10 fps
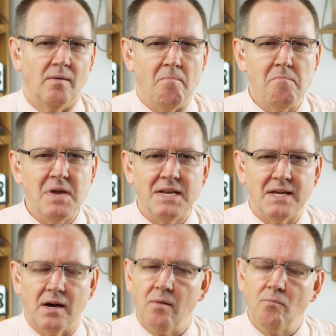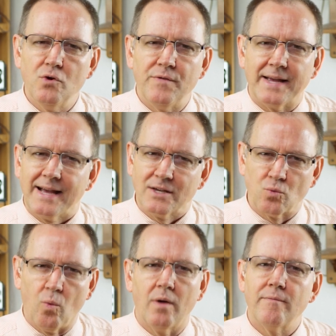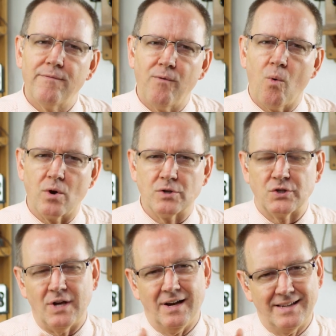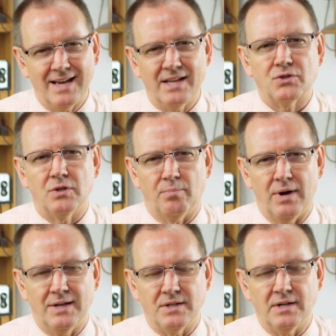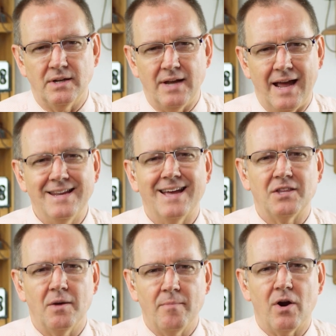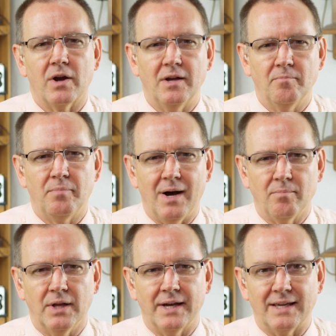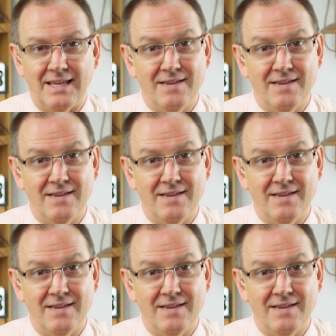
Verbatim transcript: media moving as one force against the president, and yet the American public,